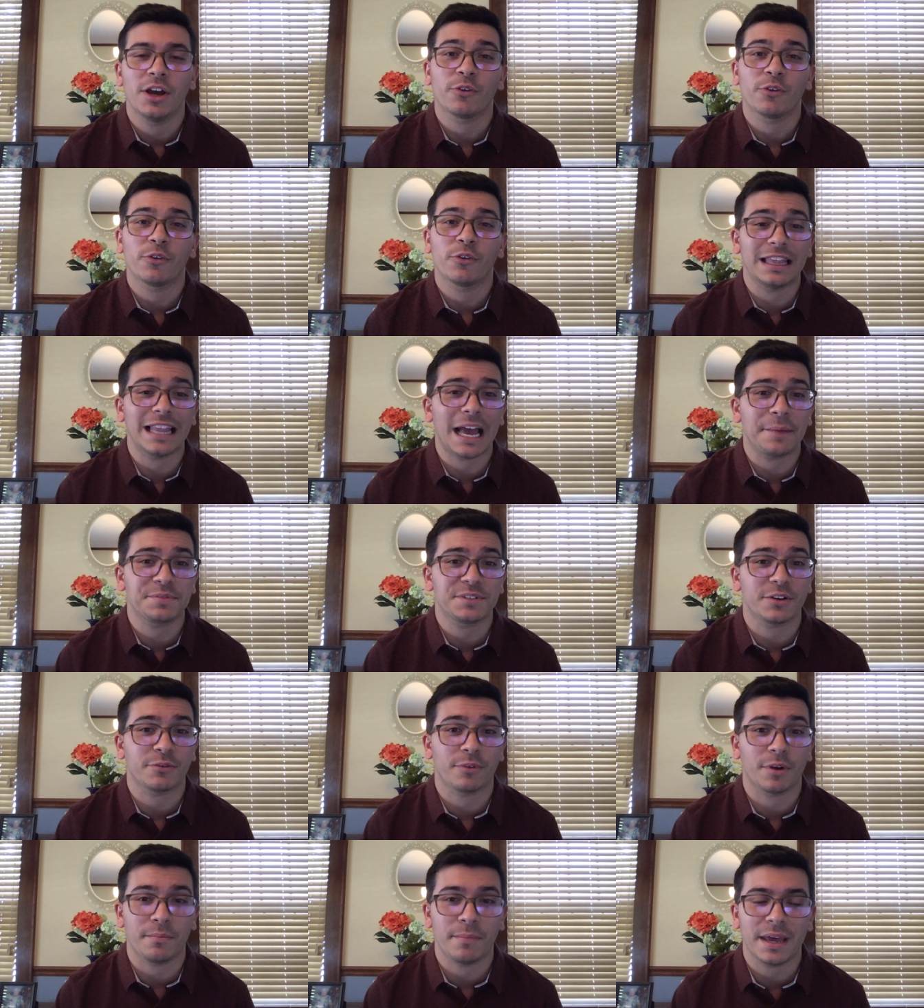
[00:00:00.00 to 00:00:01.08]
relapsing
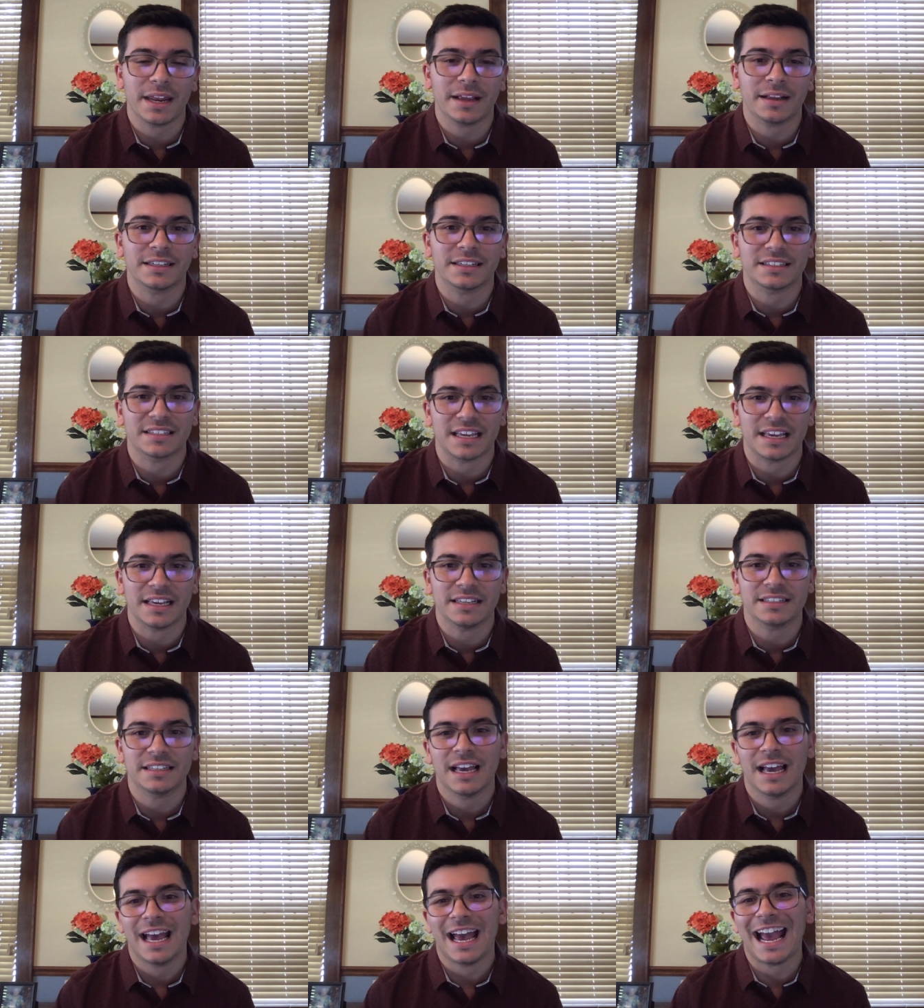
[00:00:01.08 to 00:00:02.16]
remitting disease,
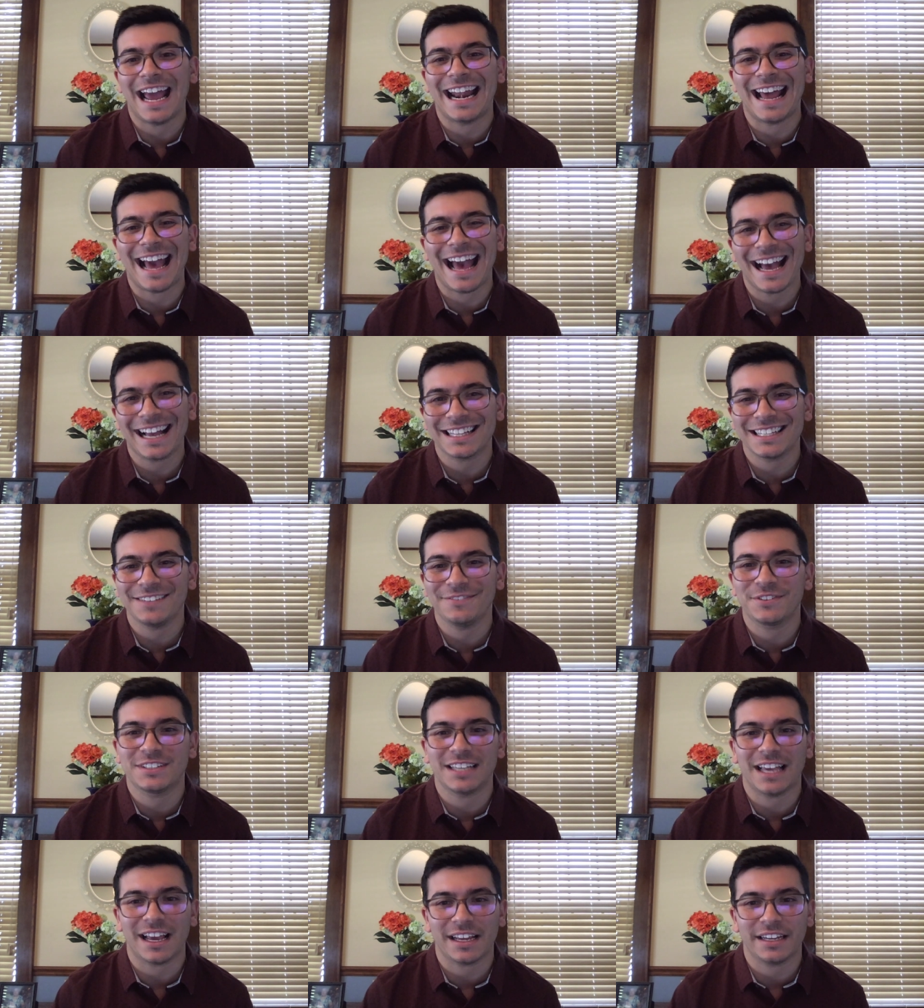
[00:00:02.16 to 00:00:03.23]
and active
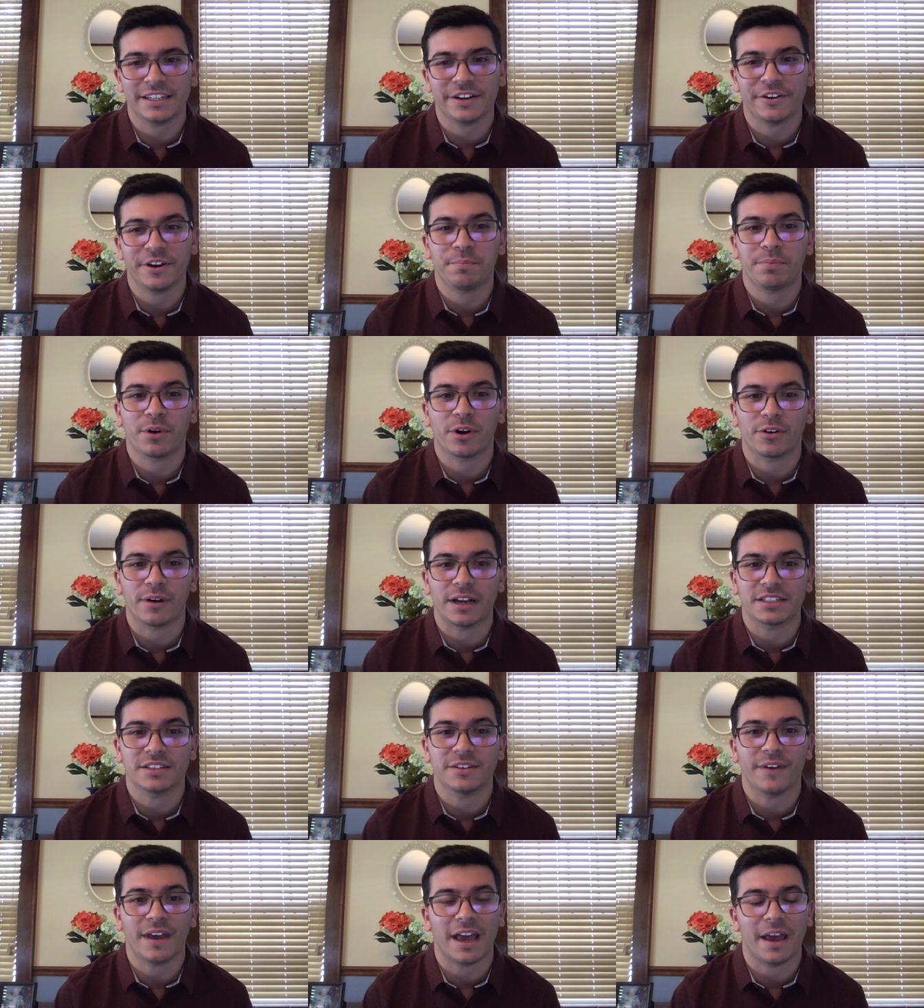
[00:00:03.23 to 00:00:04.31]
secondary
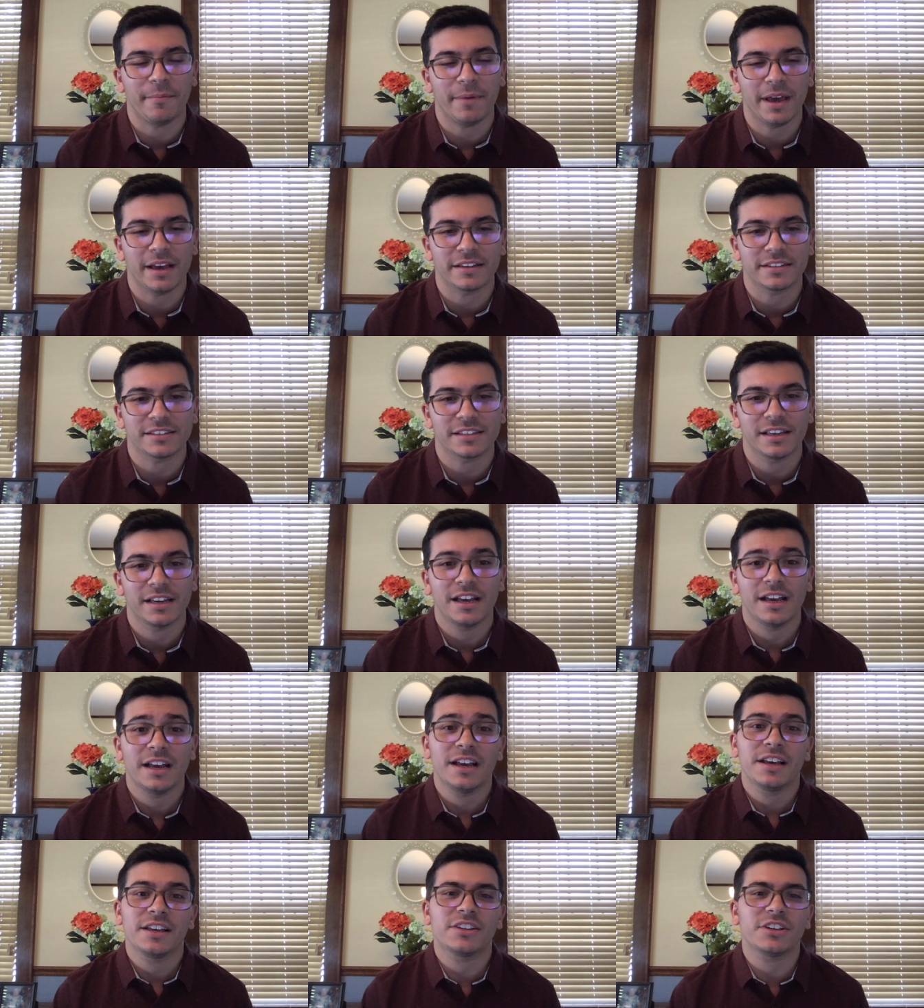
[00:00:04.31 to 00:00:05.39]
progressive MS.
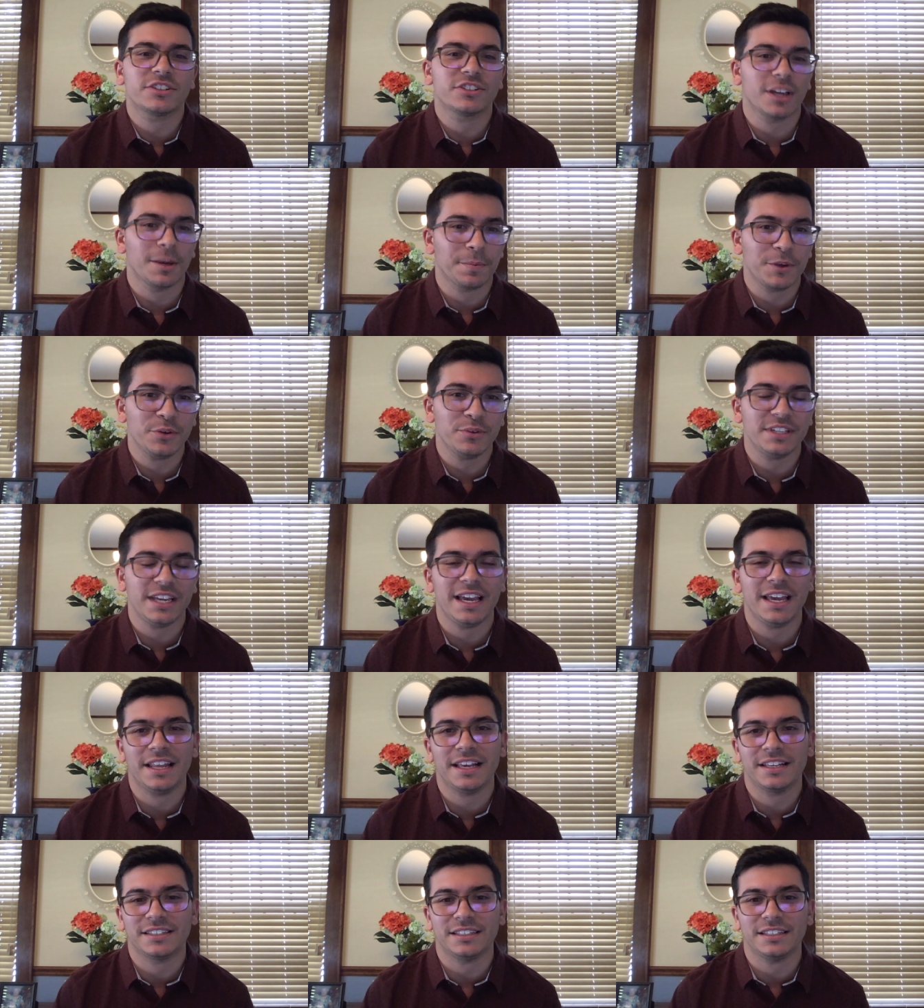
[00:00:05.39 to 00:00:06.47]
The
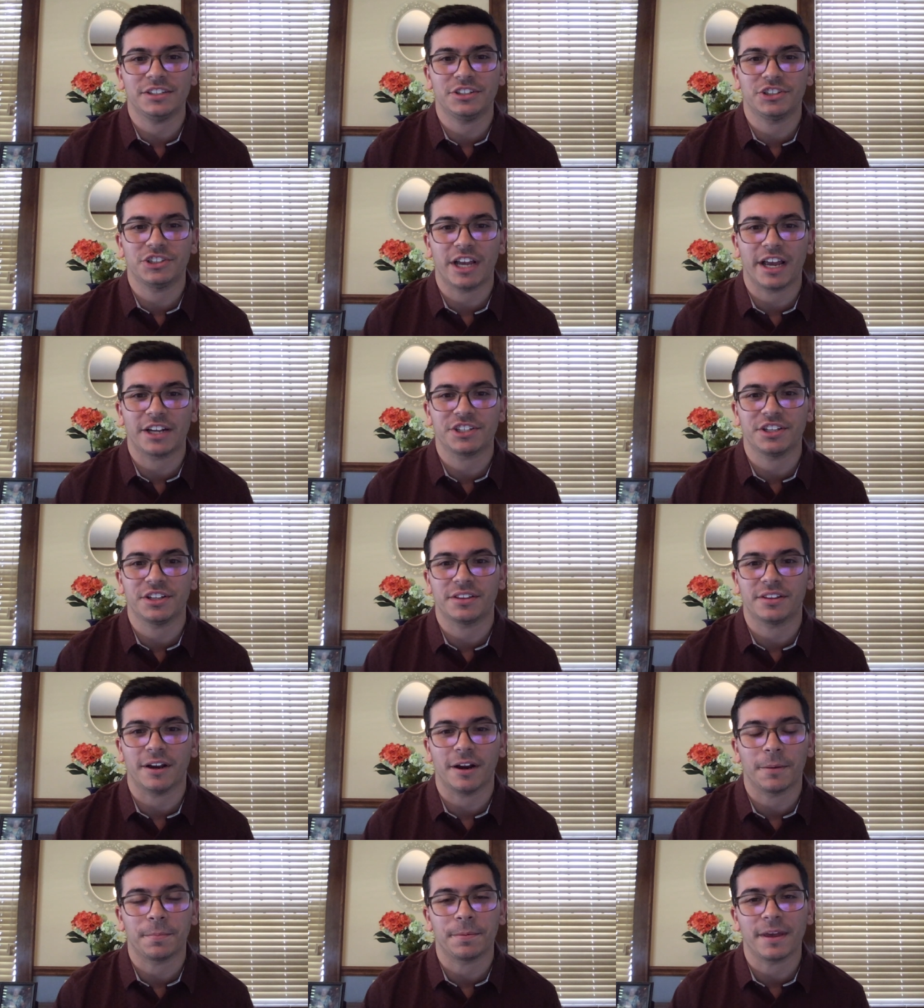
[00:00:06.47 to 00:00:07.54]
subcutaneous injection
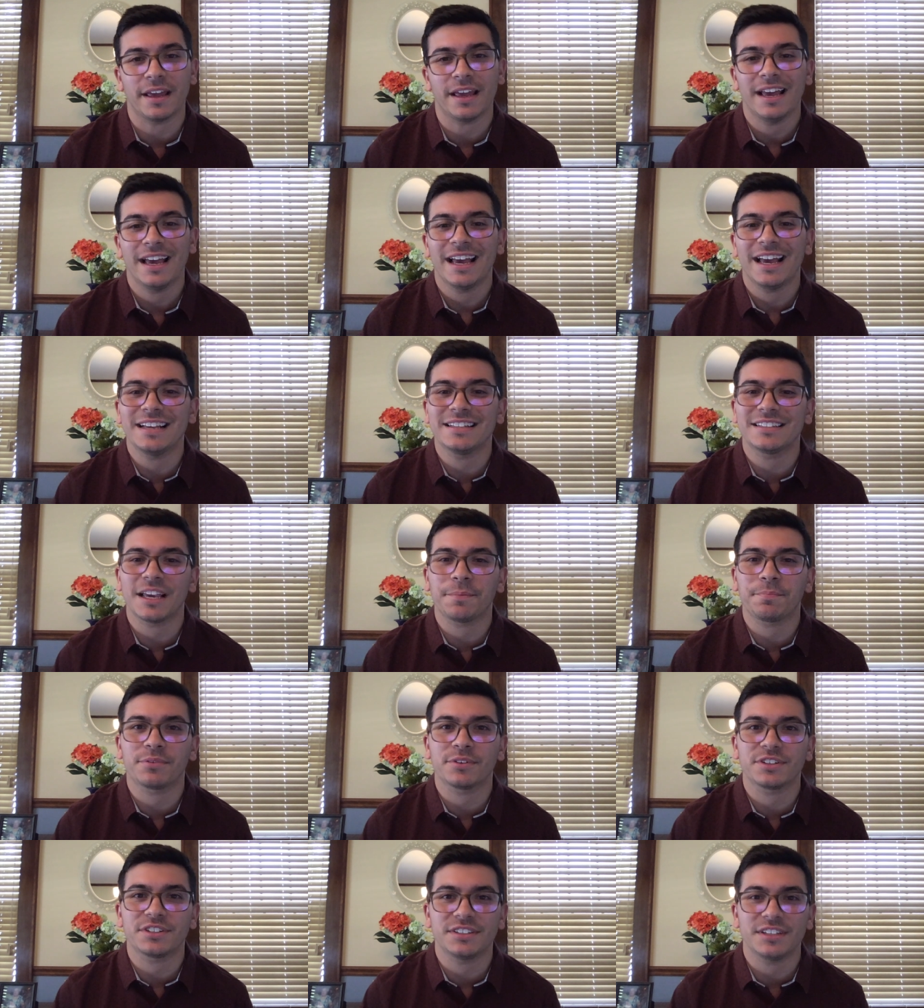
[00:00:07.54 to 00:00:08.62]
therapy is a
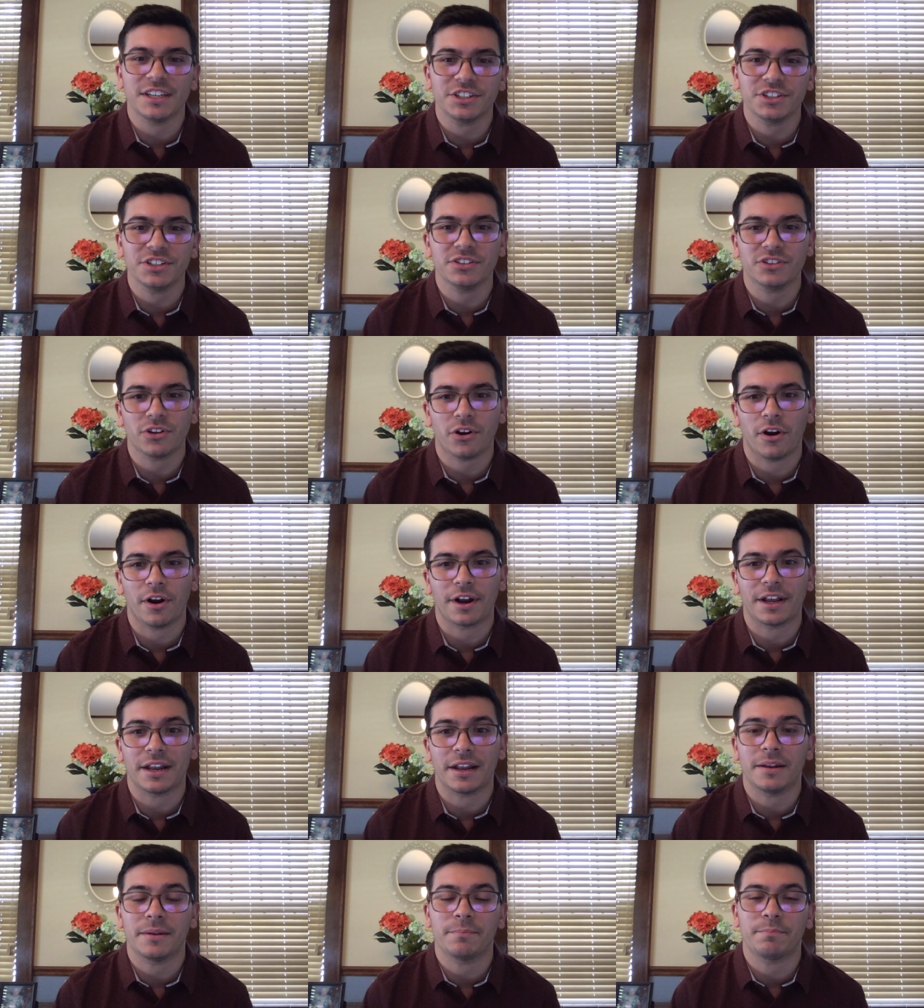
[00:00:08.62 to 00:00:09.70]

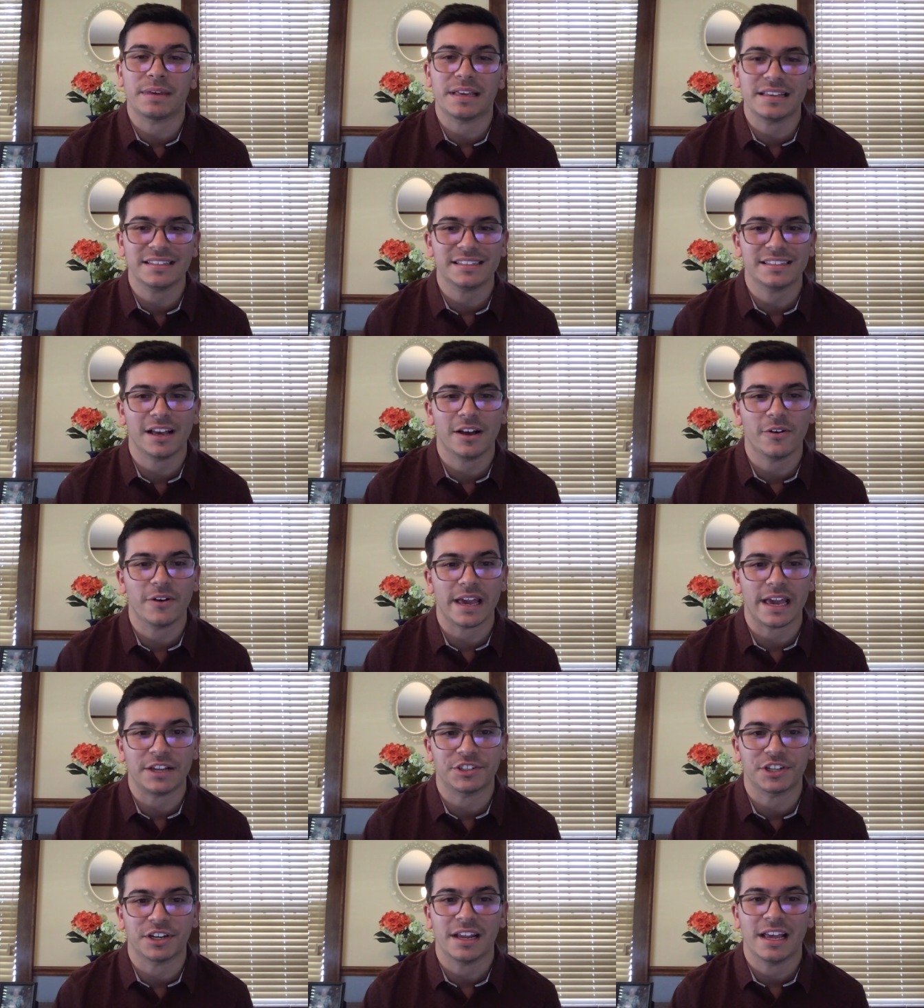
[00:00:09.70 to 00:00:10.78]
precision-targeted B-cell
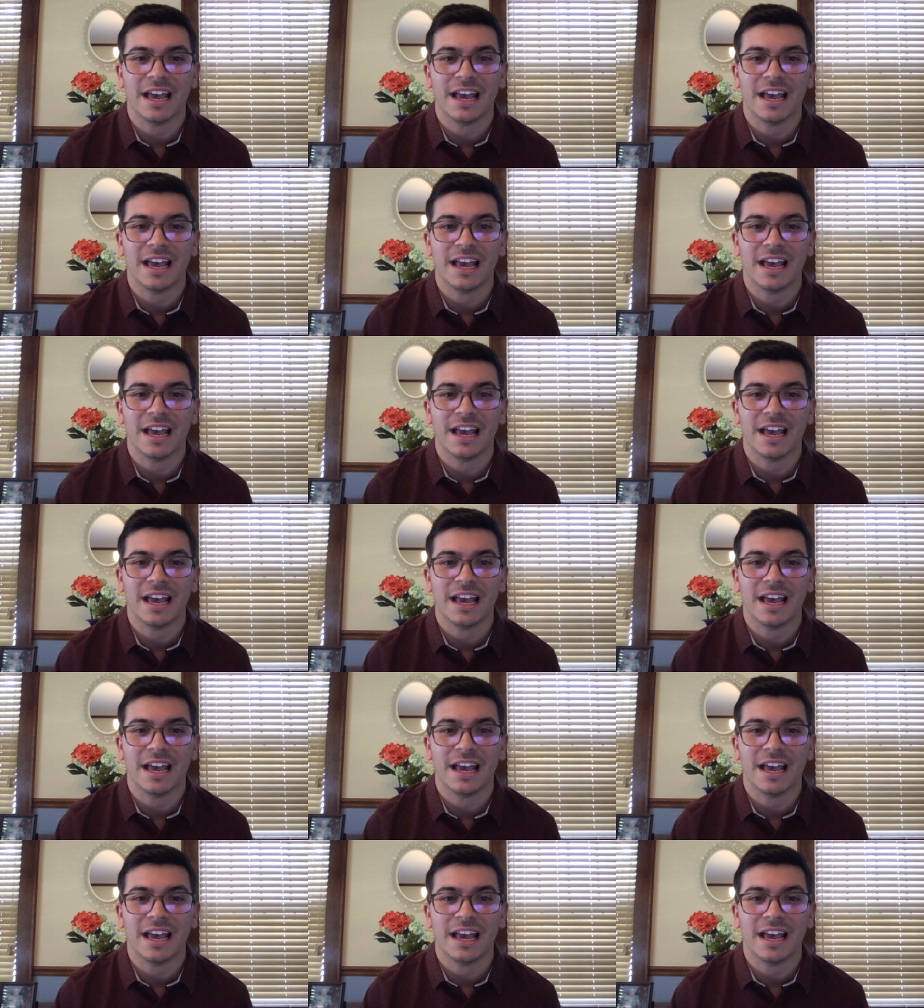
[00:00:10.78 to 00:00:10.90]
agent